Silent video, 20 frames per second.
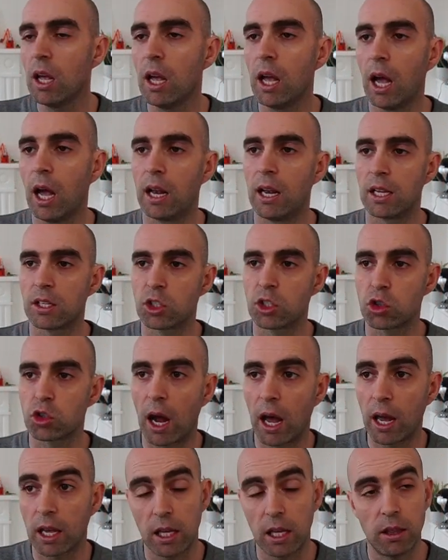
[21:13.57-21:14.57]
And let's
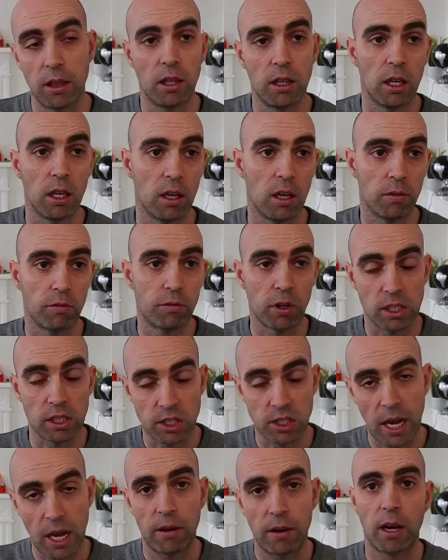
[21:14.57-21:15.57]
drag in for the
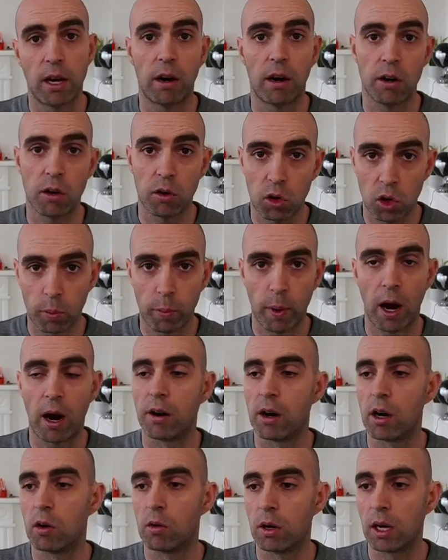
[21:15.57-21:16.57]
down arrow, up
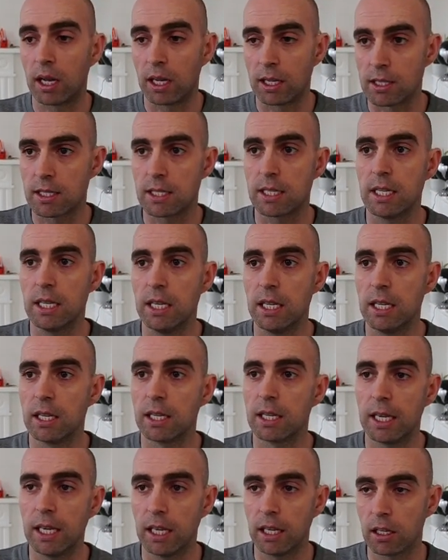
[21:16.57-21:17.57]
arrow, and C
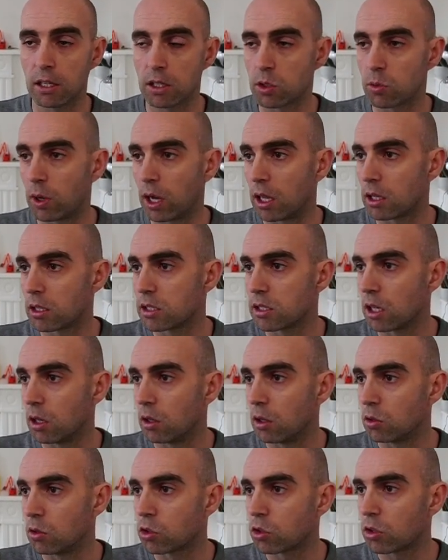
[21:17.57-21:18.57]
key as well.
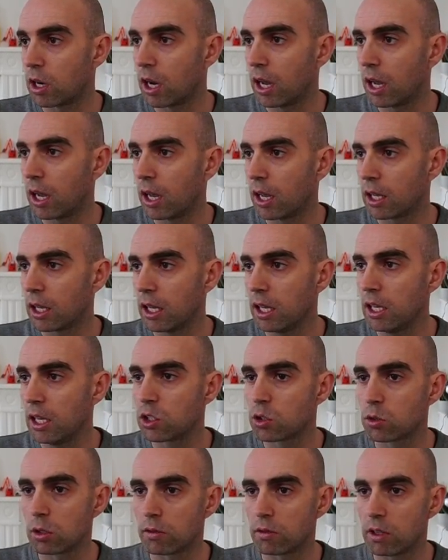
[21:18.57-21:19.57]
So drag
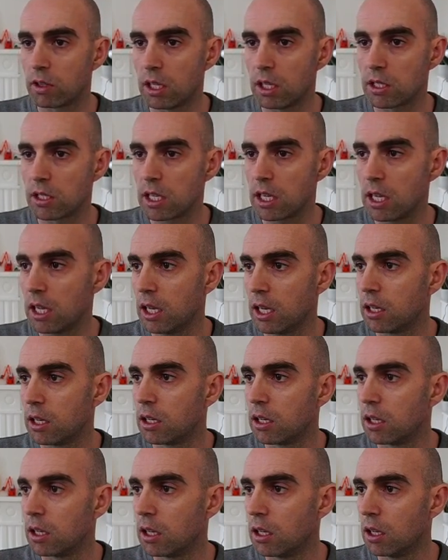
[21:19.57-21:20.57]
each one of these in
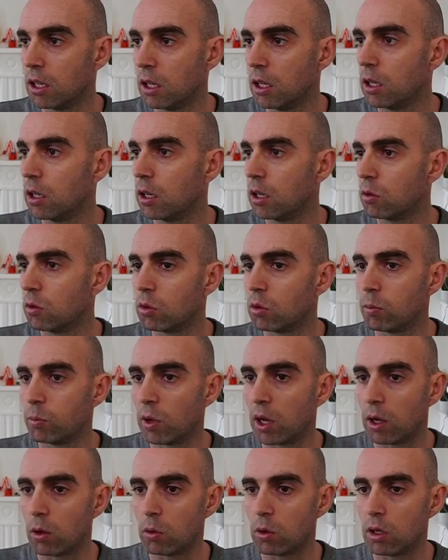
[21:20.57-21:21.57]
one
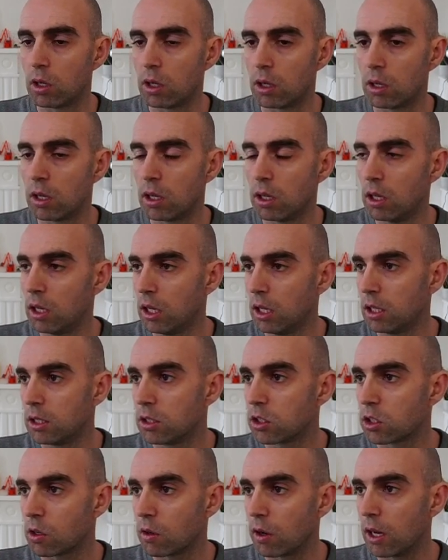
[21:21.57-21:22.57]
by one
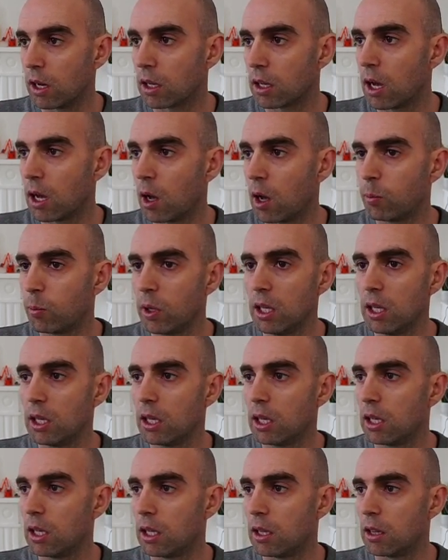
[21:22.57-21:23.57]
to create a copy
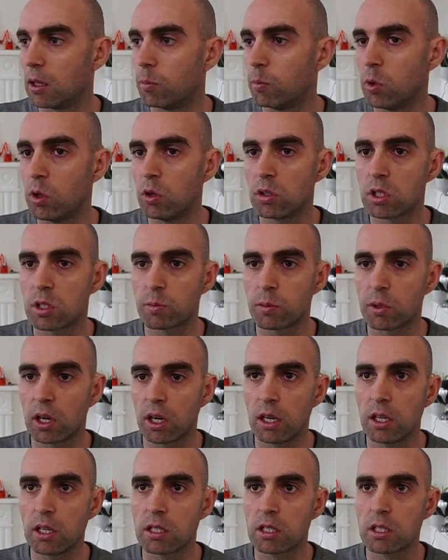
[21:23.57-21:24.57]
in the moon
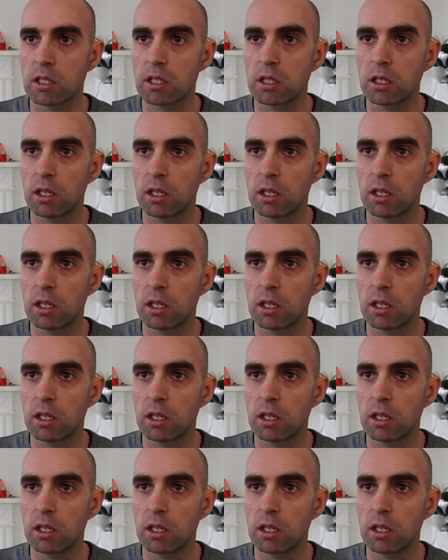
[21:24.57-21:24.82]
sprite.